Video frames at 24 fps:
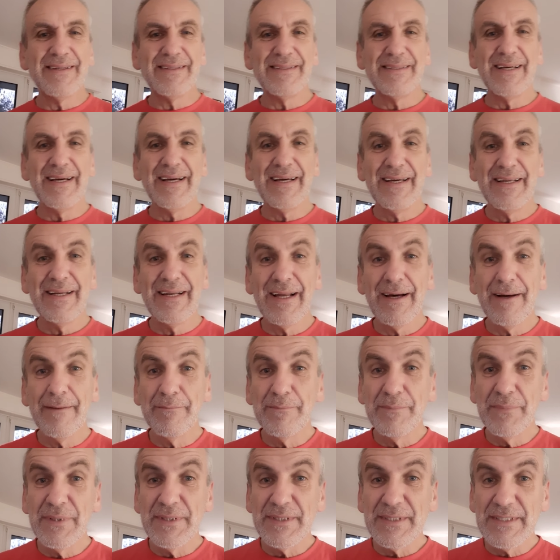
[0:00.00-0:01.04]
day
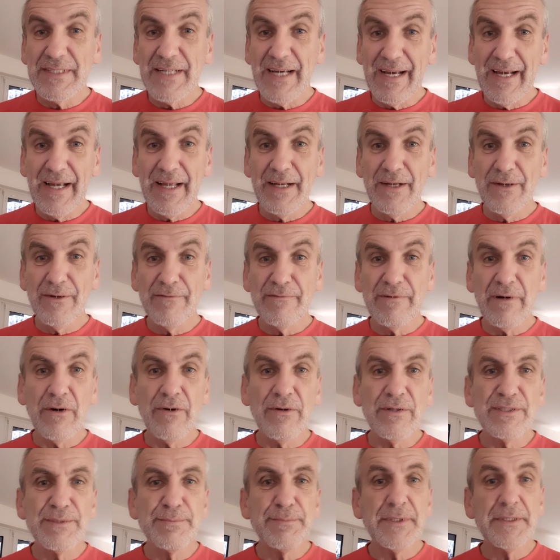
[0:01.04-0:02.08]
number 10 of
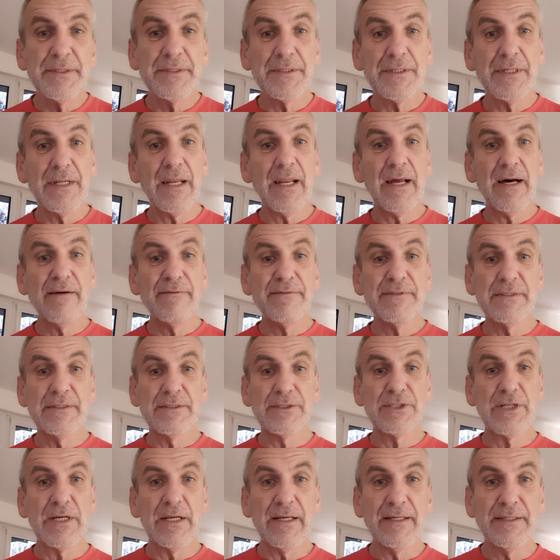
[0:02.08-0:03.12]
our Spiritual Laughter
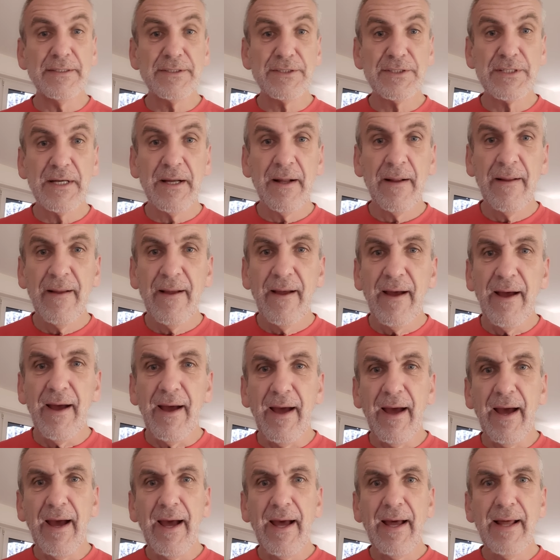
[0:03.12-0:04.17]
Challenge.
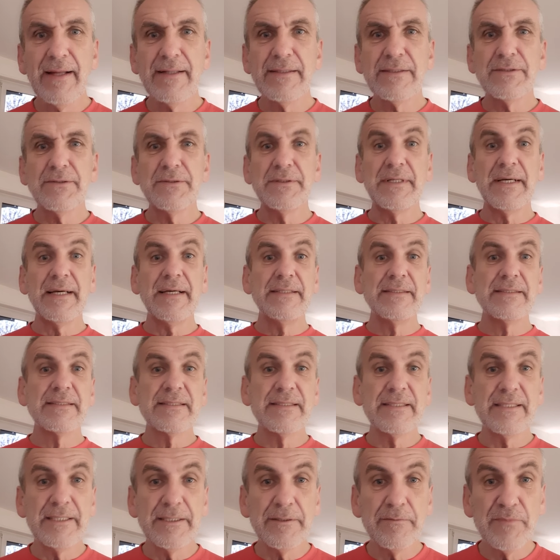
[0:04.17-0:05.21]
And today's
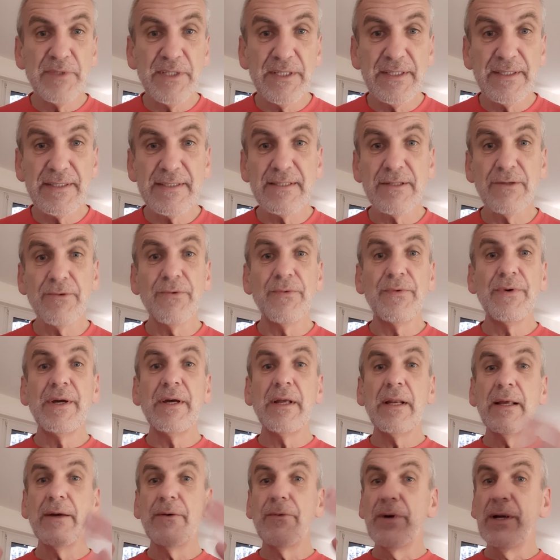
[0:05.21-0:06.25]
theme, it's a
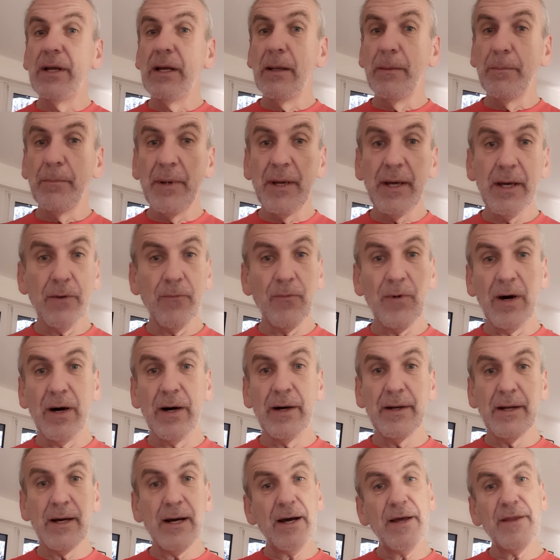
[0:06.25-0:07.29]
really, really big
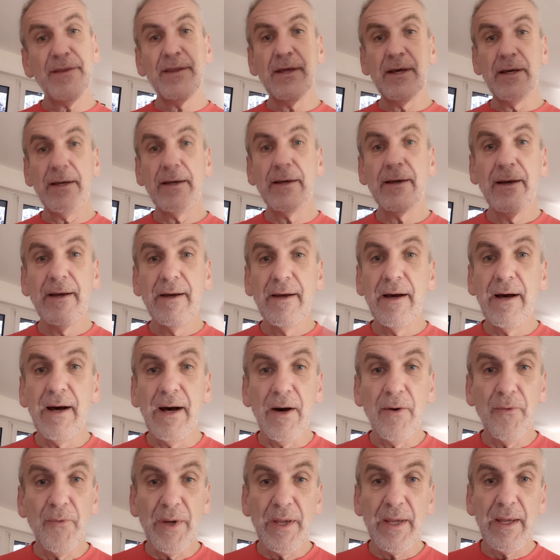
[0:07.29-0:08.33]
one. I think
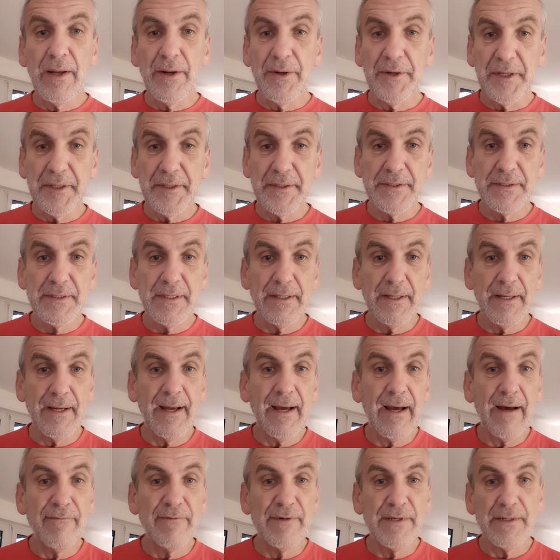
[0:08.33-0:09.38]
we cannot
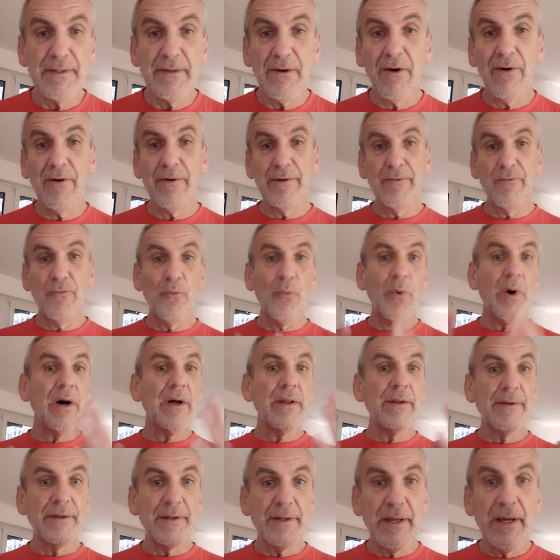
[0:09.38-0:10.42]
have it on
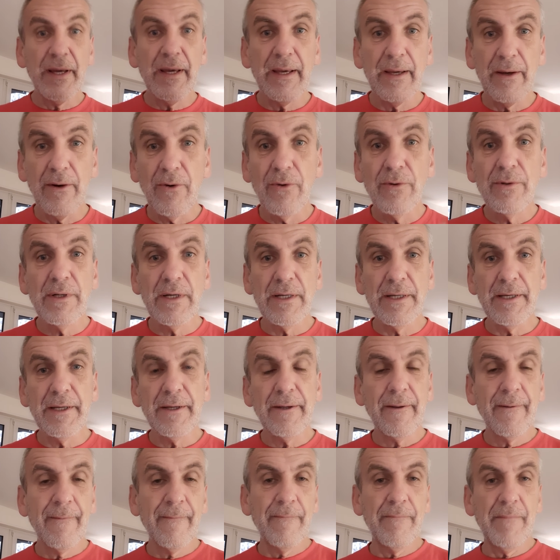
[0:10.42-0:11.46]
one day
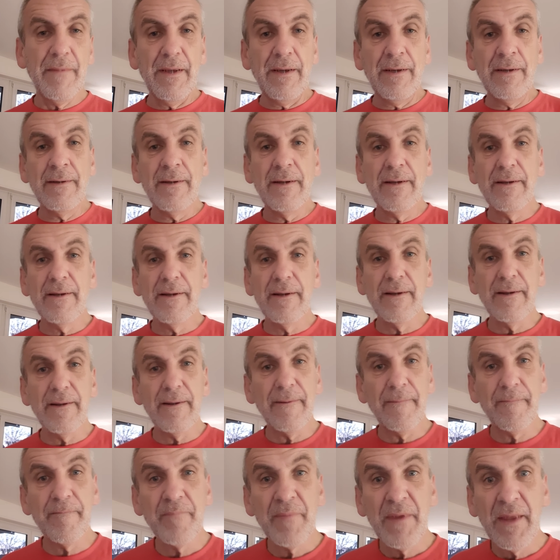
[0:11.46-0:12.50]
only.
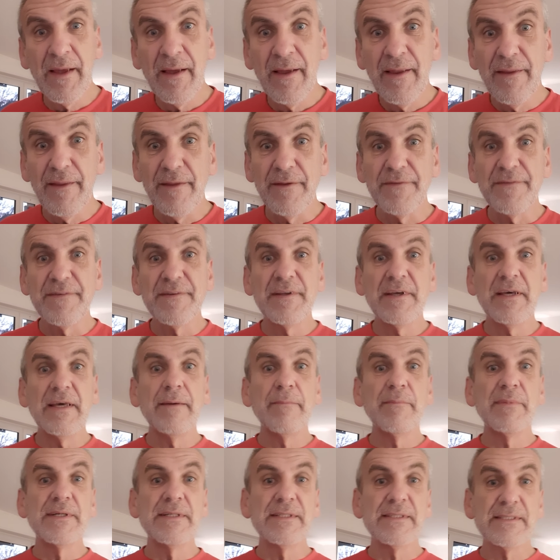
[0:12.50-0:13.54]
The
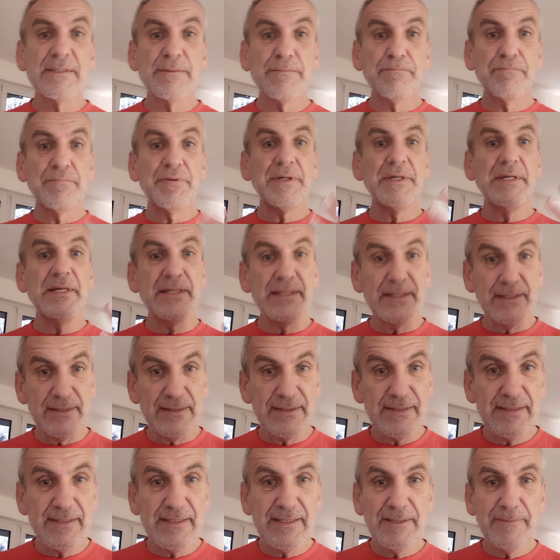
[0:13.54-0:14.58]
theme is
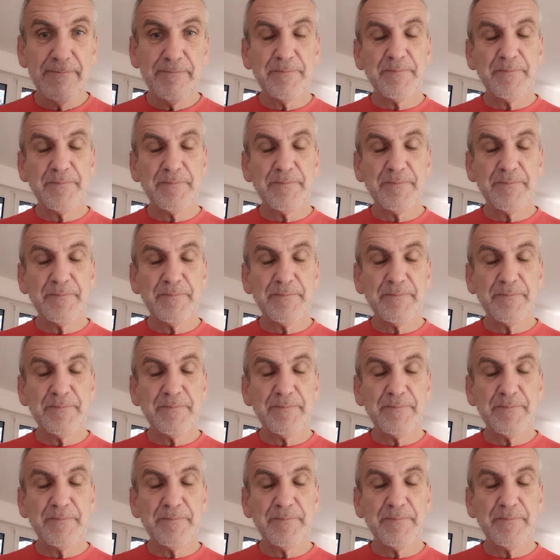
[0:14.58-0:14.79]
peace.